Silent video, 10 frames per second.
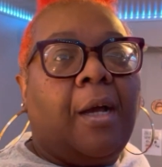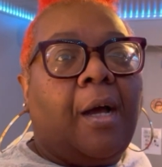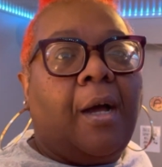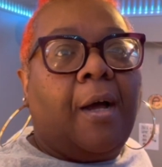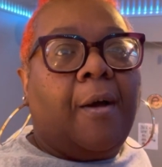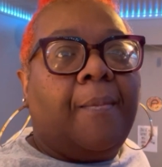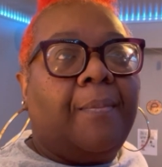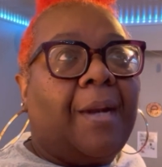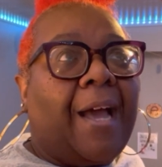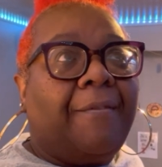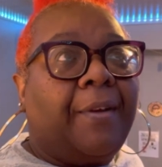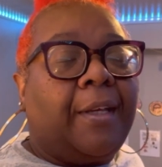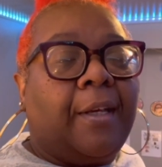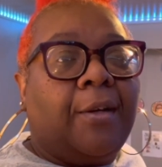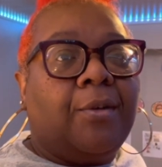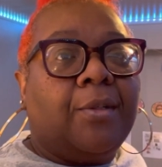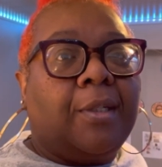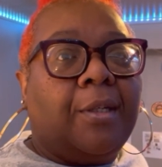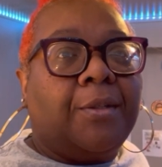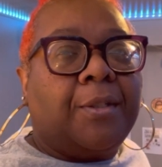Um, LaughNGiggles,
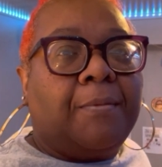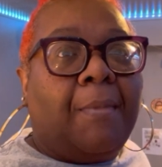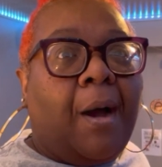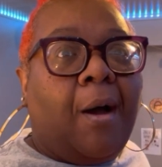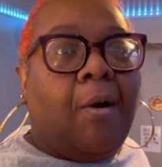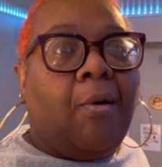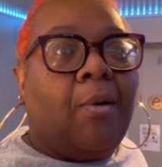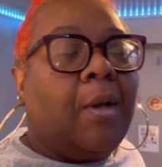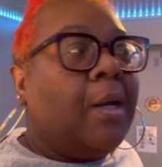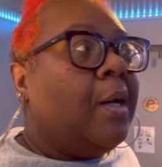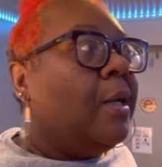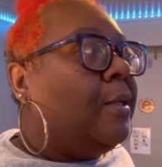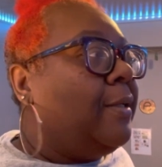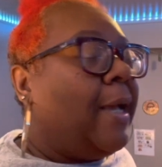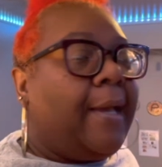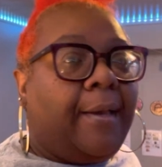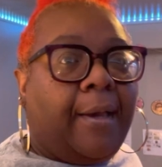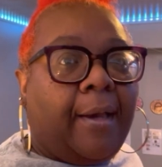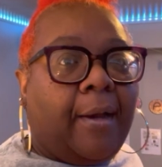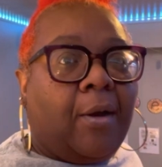little small
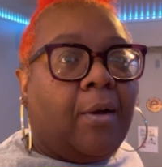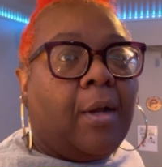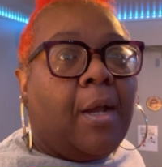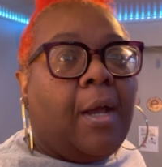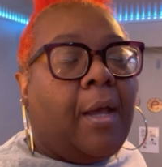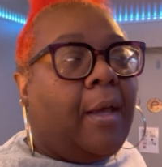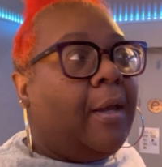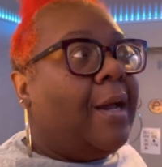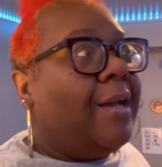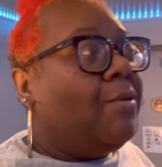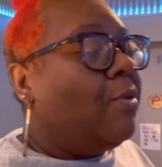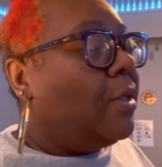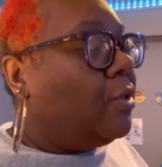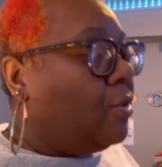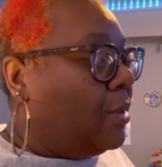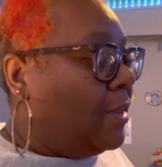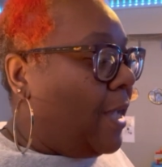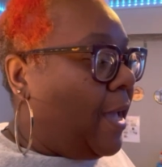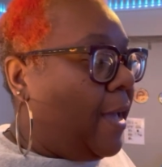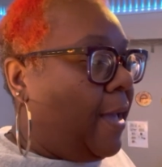daycare. And I want to
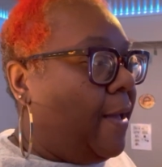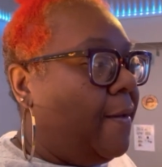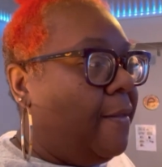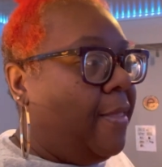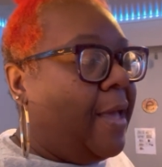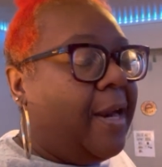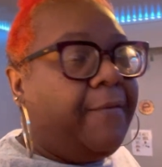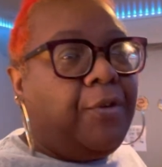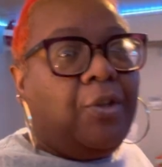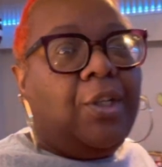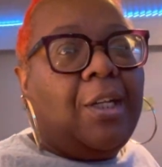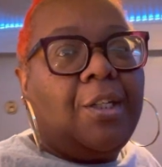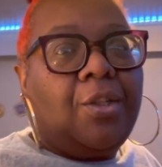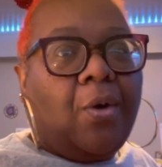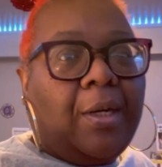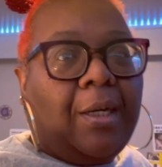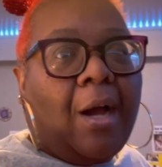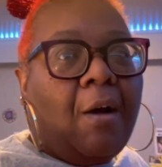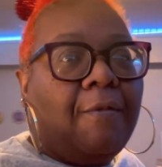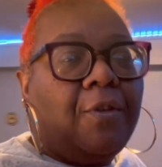say that if you're just starting
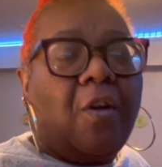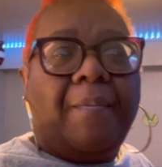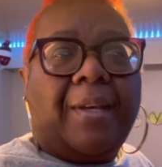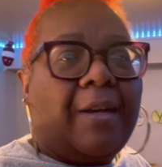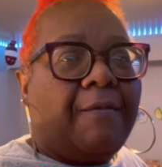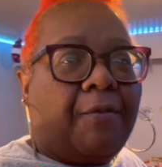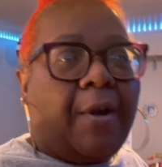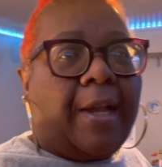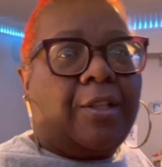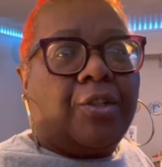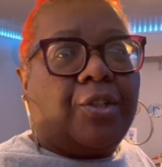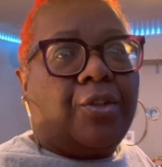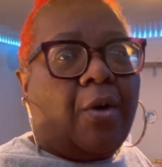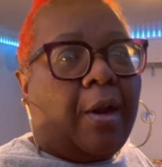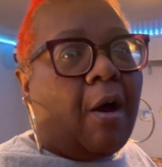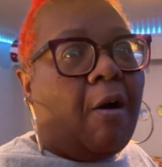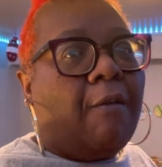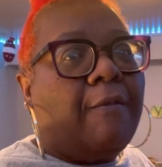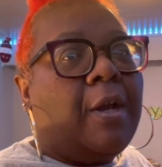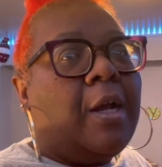off, don't be afraid to start
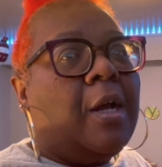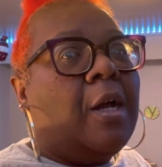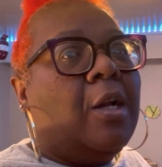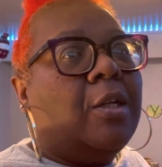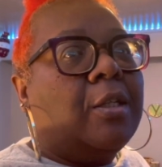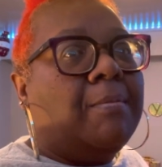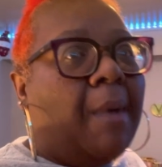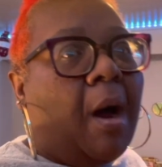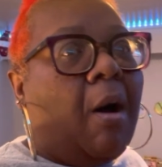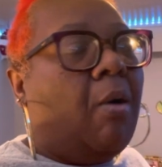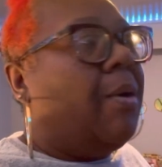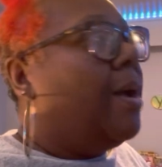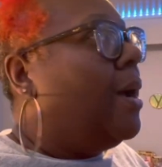off small.